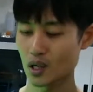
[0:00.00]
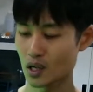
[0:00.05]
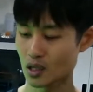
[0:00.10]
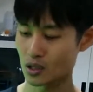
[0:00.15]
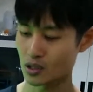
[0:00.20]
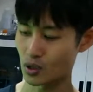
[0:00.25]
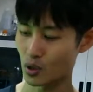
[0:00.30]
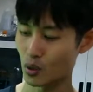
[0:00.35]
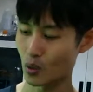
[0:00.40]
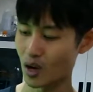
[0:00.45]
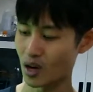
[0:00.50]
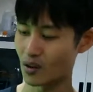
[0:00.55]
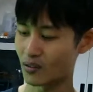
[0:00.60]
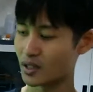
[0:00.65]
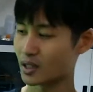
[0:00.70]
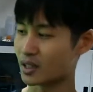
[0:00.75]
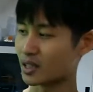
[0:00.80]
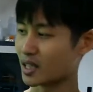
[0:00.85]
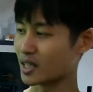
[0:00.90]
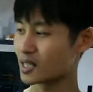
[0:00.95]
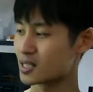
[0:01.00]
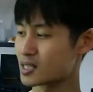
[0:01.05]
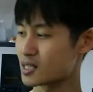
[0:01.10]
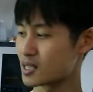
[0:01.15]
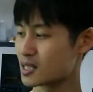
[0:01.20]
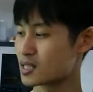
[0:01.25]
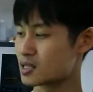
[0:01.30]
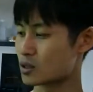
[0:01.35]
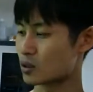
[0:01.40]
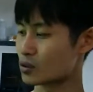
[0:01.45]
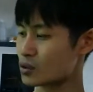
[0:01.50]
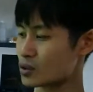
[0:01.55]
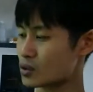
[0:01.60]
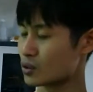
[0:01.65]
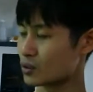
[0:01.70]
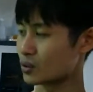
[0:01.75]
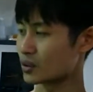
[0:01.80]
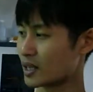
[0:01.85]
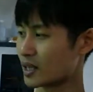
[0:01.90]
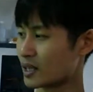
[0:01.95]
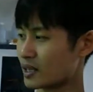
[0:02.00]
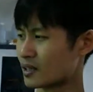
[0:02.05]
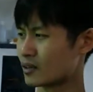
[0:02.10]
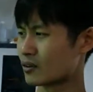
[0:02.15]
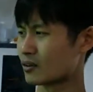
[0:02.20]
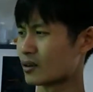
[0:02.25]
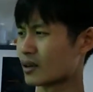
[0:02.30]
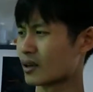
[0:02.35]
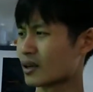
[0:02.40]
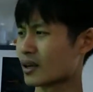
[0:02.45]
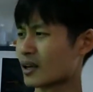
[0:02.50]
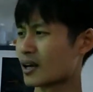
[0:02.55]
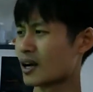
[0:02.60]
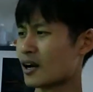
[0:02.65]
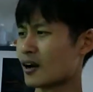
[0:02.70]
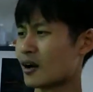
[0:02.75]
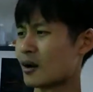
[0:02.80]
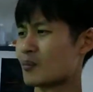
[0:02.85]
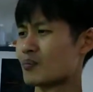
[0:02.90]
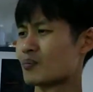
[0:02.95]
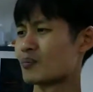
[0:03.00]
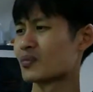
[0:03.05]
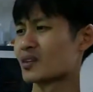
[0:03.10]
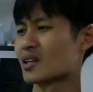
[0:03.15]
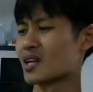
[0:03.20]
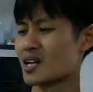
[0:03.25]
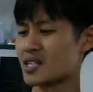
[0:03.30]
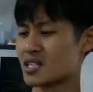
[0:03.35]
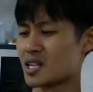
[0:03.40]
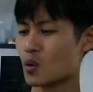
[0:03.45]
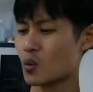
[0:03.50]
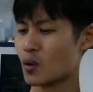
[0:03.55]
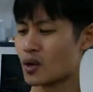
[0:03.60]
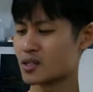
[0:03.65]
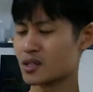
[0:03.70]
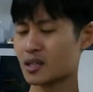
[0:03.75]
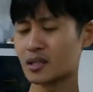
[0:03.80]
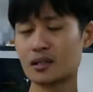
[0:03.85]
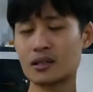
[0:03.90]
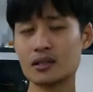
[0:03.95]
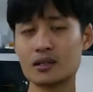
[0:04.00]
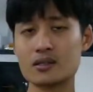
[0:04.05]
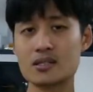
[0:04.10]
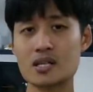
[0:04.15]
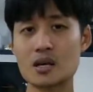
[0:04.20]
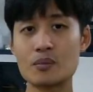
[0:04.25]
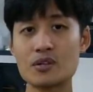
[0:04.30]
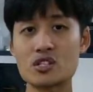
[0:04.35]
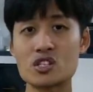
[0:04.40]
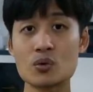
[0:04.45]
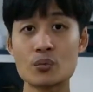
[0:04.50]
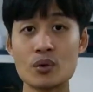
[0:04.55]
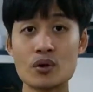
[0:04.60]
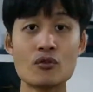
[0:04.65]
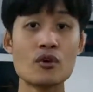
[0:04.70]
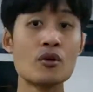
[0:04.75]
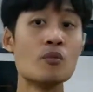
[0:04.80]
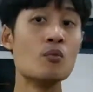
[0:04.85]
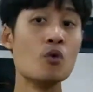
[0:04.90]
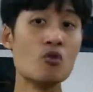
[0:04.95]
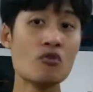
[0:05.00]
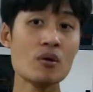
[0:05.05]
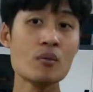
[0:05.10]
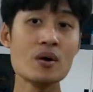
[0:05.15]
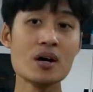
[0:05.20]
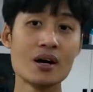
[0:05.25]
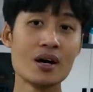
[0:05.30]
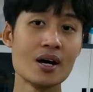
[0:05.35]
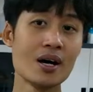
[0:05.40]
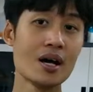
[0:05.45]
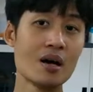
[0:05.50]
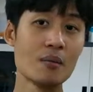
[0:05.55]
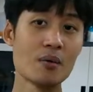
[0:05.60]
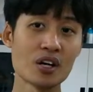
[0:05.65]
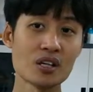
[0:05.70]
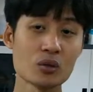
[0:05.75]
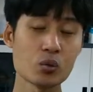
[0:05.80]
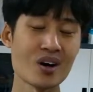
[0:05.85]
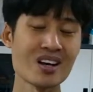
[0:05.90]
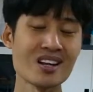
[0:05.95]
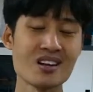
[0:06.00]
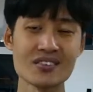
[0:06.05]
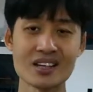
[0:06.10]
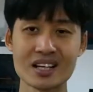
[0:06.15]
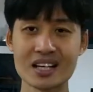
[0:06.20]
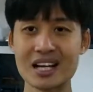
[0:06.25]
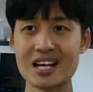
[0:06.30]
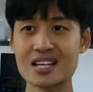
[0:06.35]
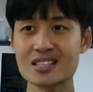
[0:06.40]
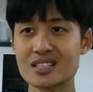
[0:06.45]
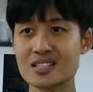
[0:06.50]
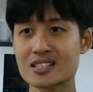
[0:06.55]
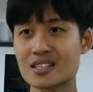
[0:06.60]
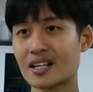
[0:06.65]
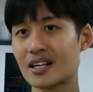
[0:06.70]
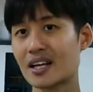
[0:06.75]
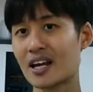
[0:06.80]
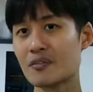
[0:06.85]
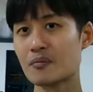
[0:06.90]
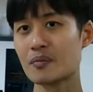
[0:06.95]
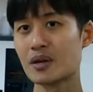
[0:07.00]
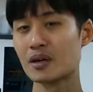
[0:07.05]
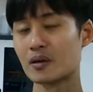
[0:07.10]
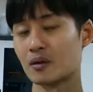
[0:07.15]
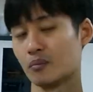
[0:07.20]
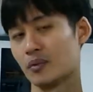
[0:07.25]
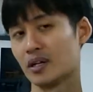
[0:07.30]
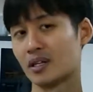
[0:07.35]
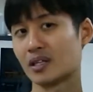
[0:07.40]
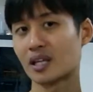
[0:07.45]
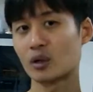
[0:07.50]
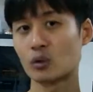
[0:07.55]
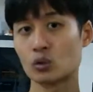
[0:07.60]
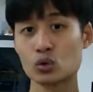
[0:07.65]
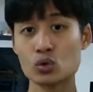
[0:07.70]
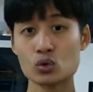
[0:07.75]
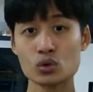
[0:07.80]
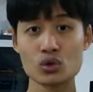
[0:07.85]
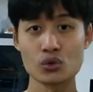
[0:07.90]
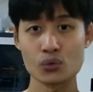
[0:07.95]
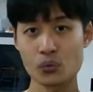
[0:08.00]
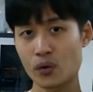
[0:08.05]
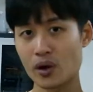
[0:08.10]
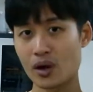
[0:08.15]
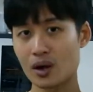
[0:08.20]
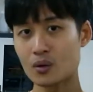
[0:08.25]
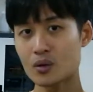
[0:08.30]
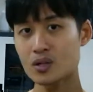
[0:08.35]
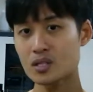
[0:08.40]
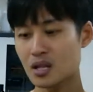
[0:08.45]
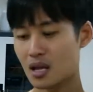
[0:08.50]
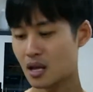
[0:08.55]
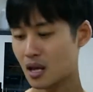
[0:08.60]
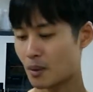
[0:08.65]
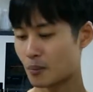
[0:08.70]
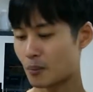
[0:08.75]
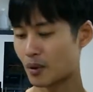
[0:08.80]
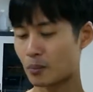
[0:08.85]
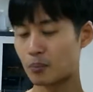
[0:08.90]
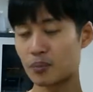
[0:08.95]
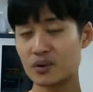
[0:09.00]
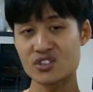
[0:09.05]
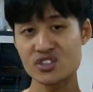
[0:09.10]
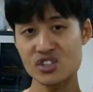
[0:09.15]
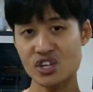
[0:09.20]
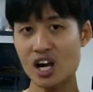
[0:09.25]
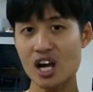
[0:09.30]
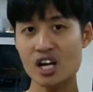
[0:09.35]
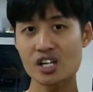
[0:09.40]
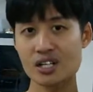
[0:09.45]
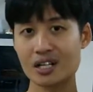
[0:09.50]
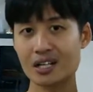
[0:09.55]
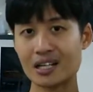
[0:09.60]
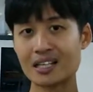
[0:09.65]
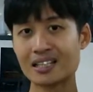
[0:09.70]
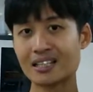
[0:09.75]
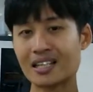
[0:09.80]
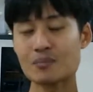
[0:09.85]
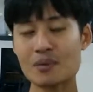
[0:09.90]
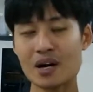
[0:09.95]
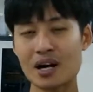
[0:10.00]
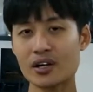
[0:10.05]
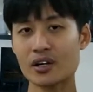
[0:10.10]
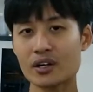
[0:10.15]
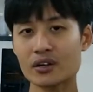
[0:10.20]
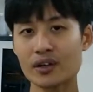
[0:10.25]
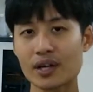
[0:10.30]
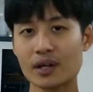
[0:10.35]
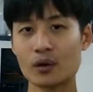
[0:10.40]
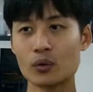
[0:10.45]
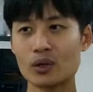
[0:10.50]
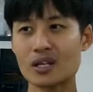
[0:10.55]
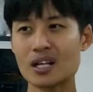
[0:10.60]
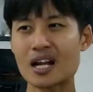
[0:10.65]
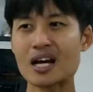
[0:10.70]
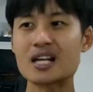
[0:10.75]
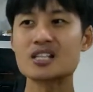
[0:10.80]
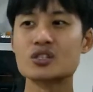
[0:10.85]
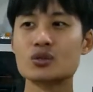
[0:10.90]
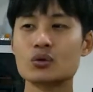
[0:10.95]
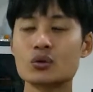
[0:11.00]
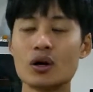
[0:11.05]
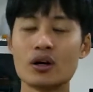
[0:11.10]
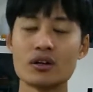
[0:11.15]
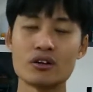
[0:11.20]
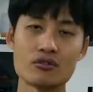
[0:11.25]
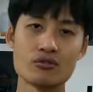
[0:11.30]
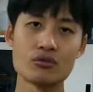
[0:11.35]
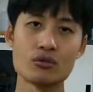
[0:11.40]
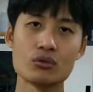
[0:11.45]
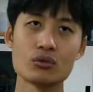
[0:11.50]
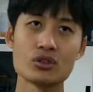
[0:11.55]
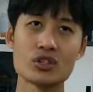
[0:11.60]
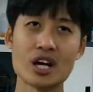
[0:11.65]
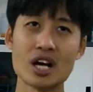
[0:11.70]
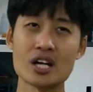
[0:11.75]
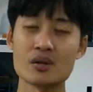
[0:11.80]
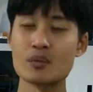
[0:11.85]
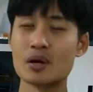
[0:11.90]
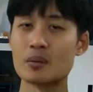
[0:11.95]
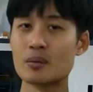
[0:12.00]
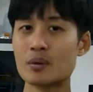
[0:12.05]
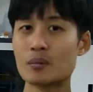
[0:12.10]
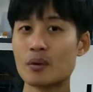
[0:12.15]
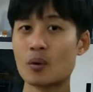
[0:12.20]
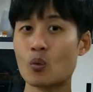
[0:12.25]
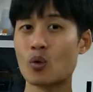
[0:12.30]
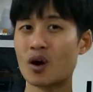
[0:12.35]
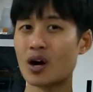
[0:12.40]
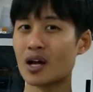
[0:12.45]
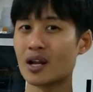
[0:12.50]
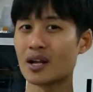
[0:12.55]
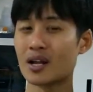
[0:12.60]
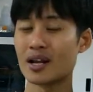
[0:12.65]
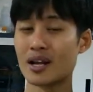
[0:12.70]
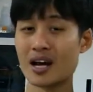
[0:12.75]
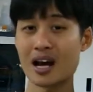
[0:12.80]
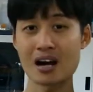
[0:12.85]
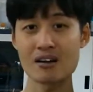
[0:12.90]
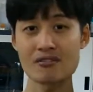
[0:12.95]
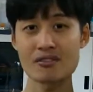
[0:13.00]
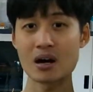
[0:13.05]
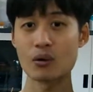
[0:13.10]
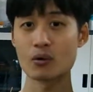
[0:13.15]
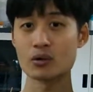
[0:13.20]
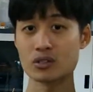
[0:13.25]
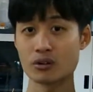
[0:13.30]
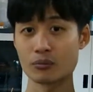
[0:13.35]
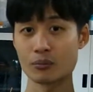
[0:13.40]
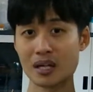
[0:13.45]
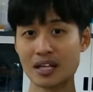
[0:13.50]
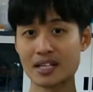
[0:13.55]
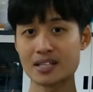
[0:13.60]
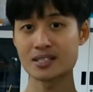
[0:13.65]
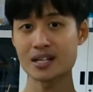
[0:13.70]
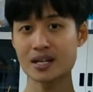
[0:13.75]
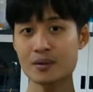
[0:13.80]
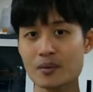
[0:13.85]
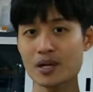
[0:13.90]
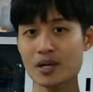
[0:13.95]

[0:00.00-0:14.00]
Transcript: So one of the things is also that the PSA wanted the sabers to be removable, because one of the classes that they have may take 2 to 3 hours, but per charge the lithium ion can only last you on a full charge maybe about 1.5 hours of playtime.